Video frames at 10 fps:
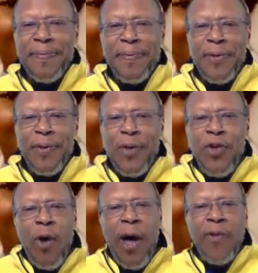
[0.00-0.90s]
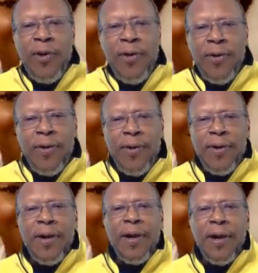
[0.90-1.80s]

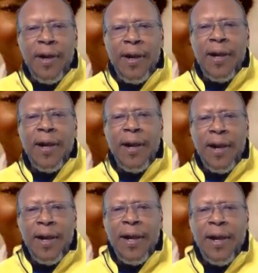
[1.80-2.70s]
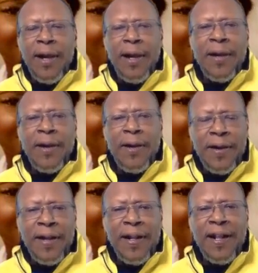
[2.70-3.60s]

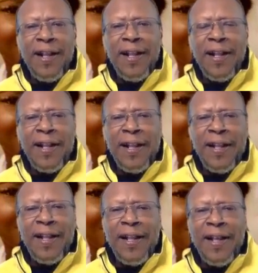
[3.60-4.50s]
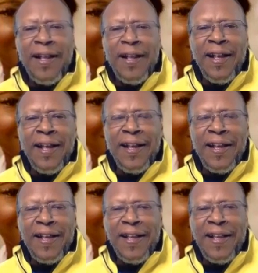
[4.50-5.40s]

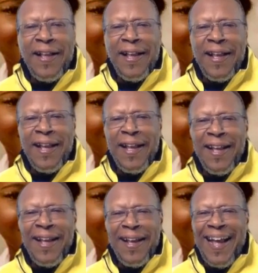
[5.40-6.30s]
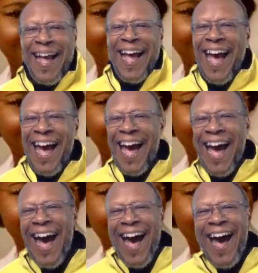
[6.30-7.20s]

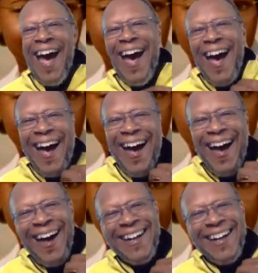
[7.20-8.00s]
(silent)